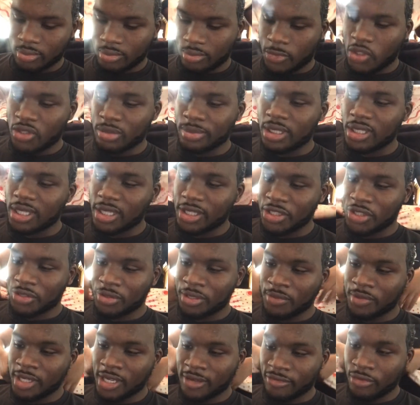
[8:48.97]
Sure, but look at the
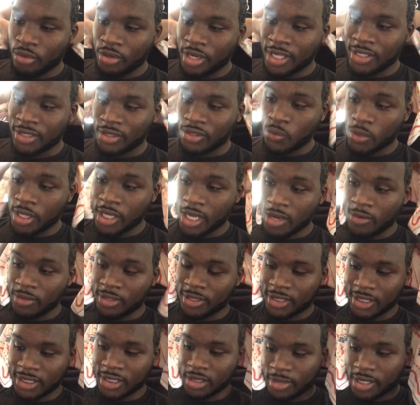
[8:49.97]
streak. We got 4 days and 20 hours
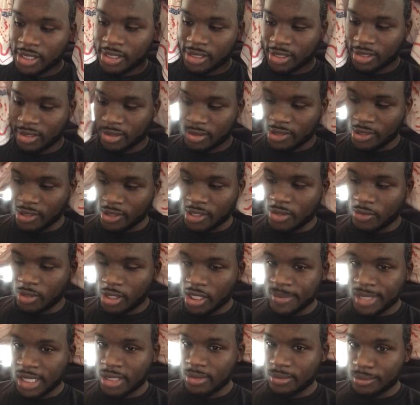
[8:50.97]
and 60 minutes. You don't
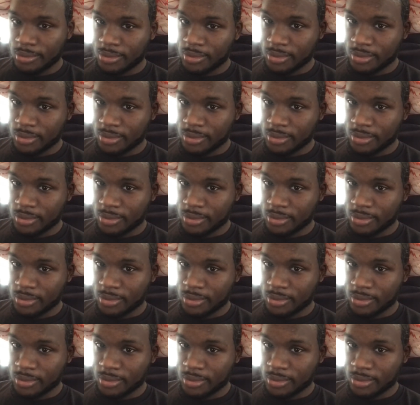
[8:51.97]
want to keep it up?